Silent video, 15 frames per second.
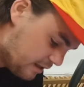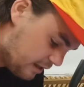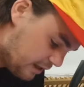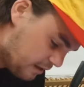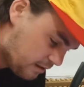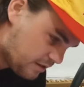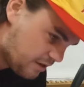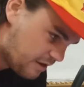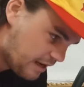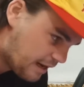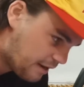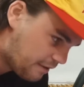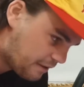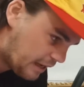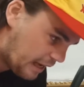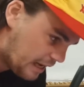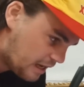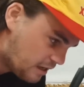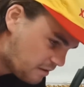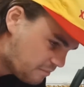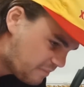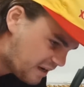it'll turn out
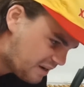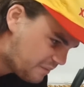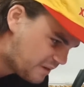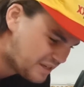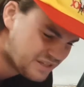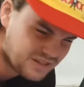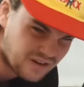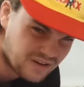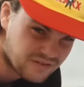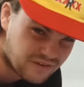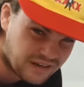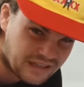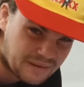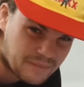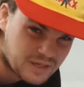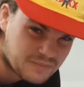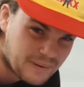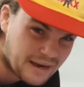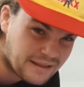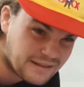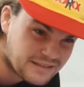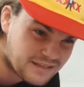okay. But we just don't drink that much
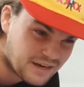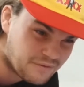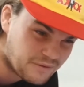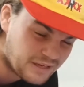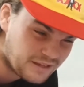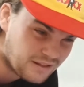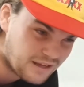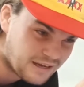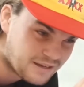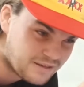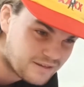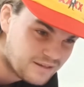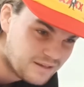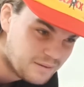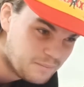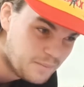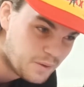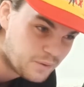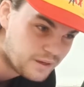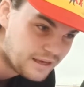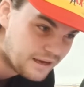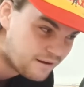Bailey's. I don't really like
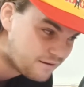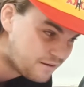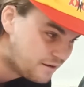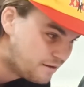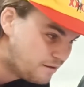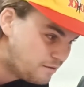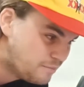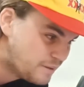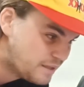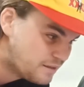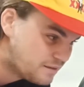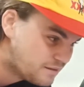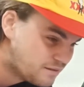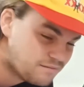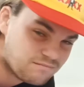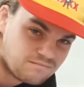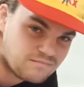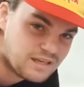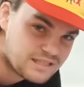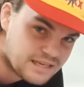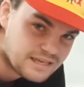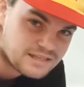milky alcohol, but
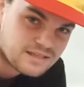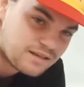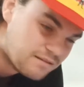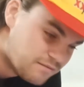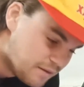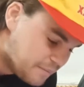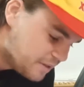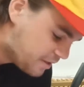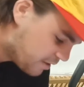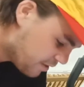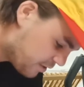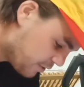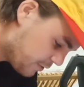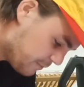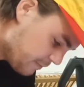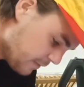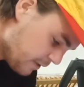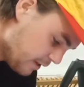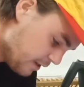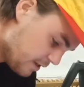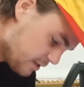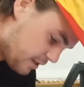it's Easter. I mean, you got to do it.
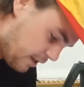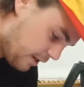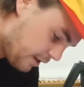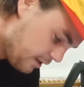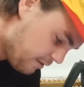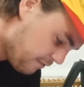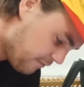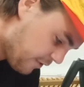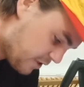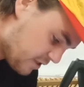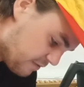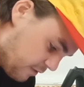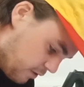So first of